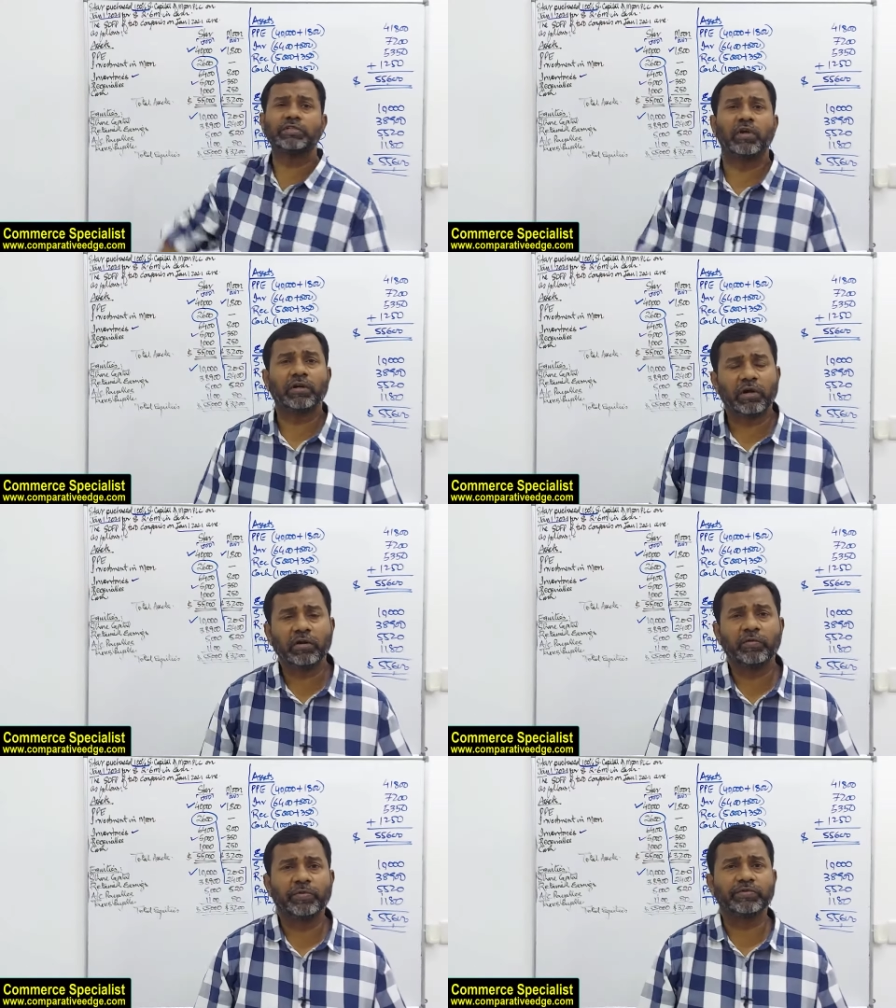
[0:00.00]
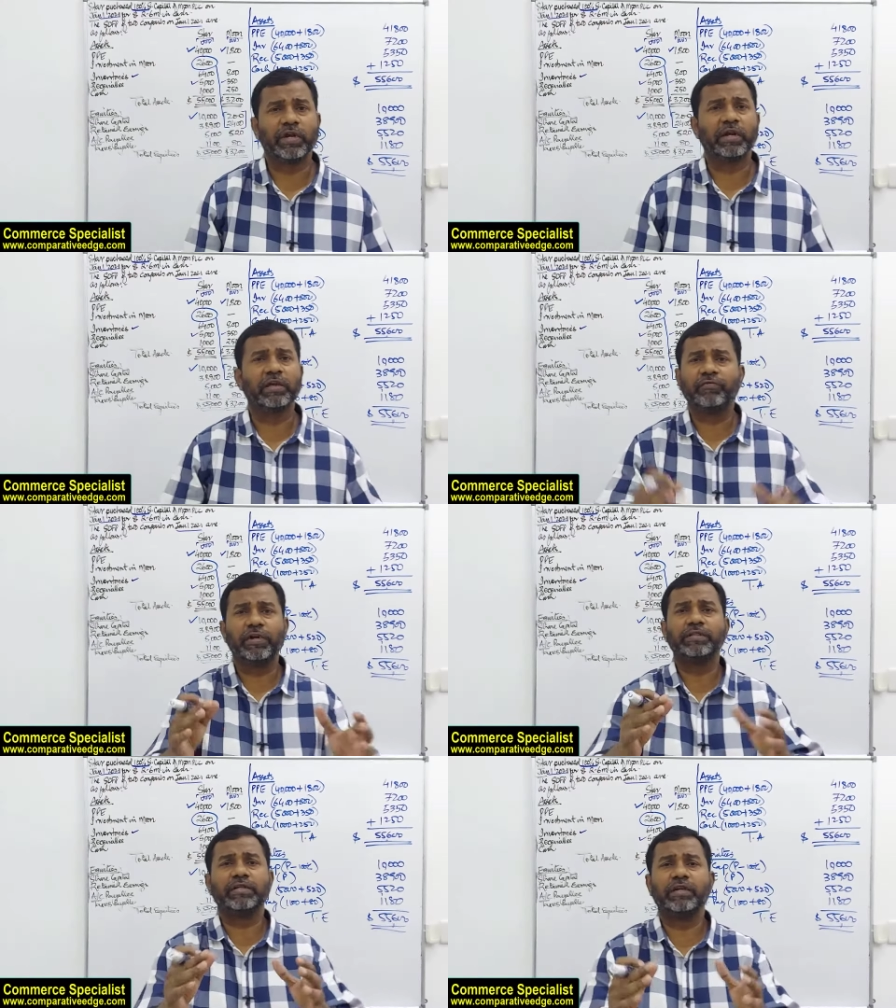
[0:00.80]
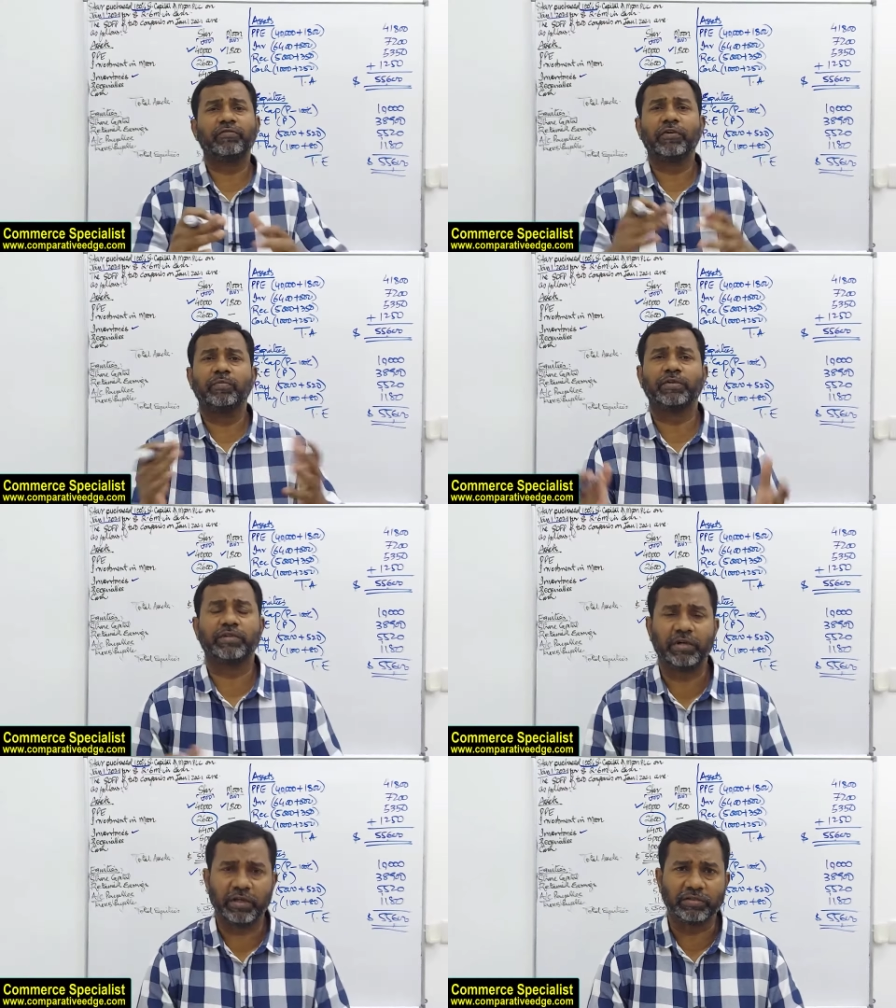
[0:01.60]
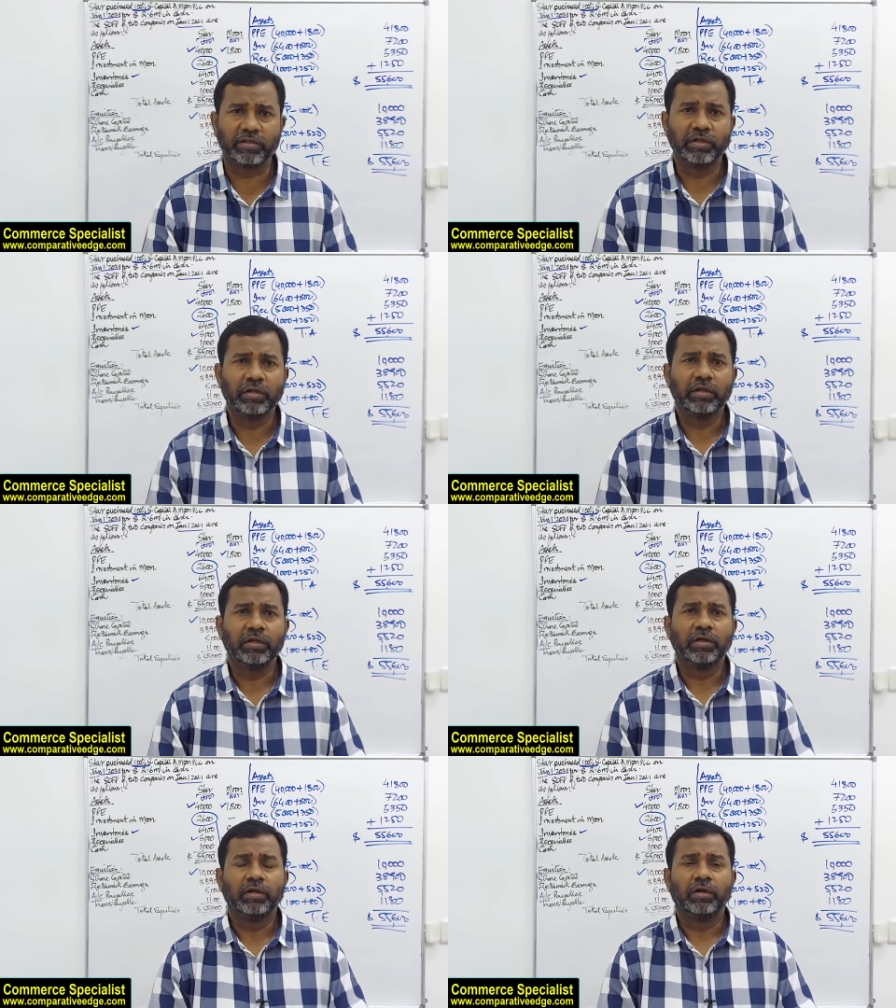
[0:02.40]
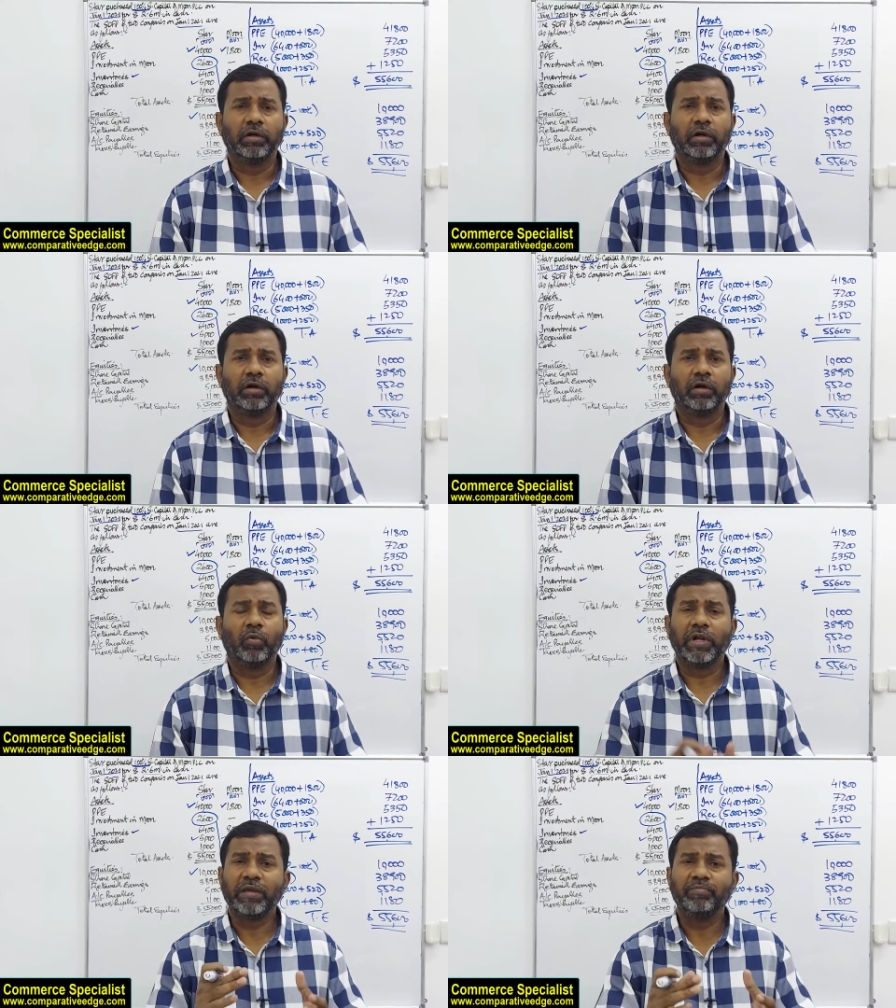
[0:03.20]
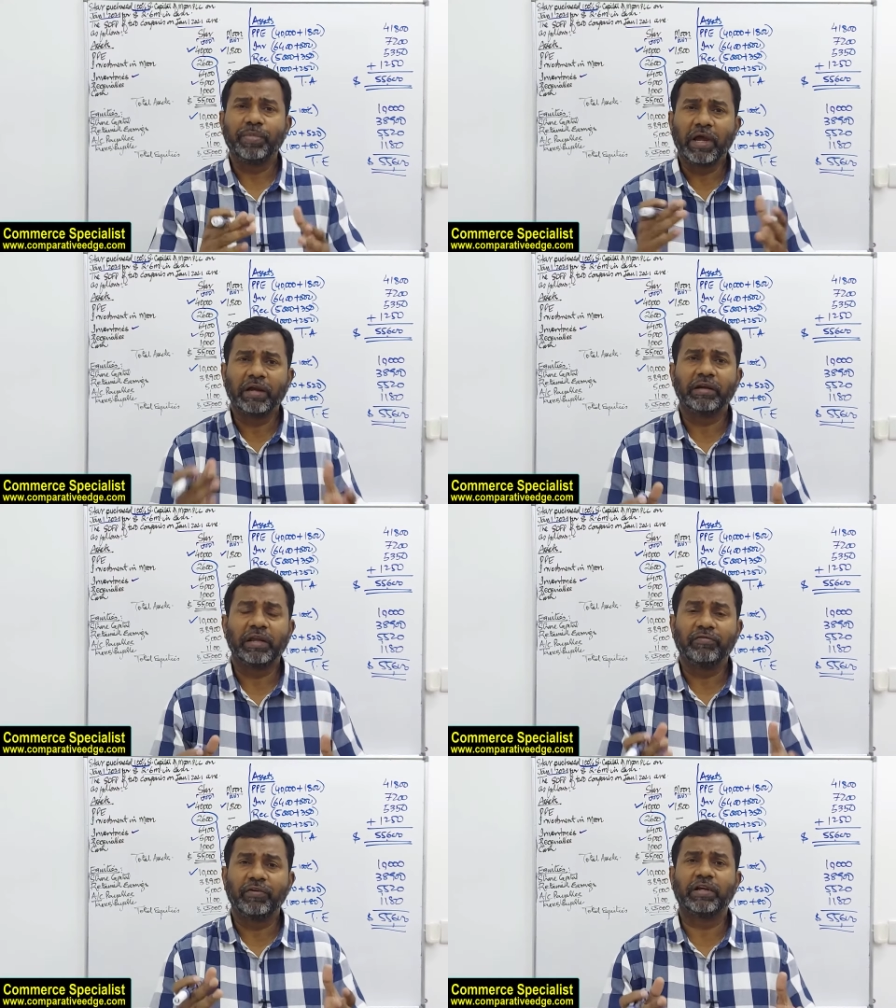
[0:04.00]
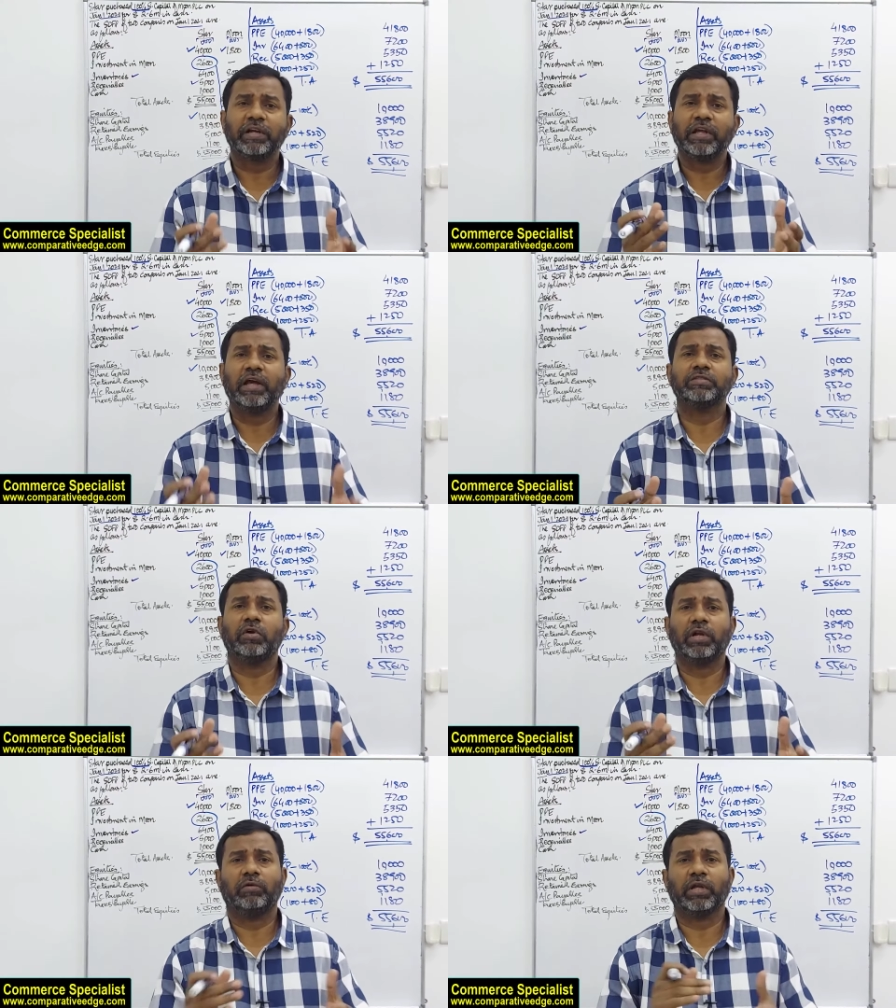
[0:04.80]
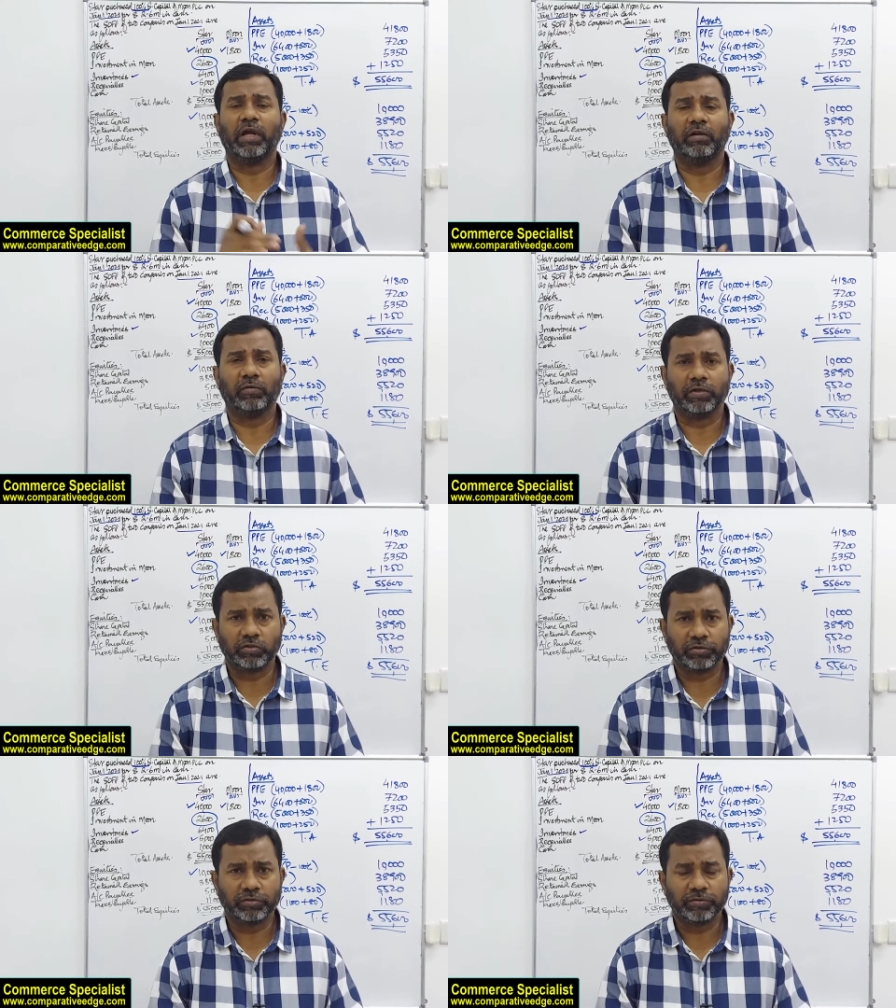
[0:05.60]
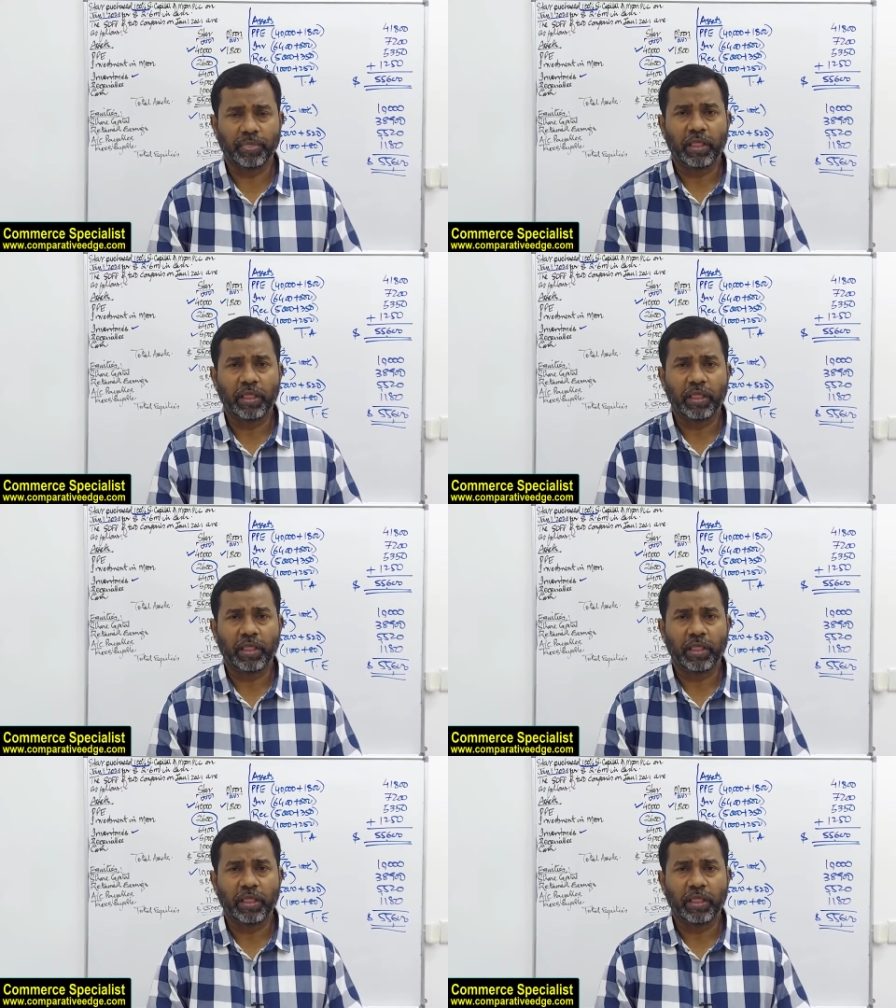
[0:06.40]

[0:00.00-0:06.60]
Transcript: is not 100%, if it is a different percentage, uh, what impact and effect it has on our calculations.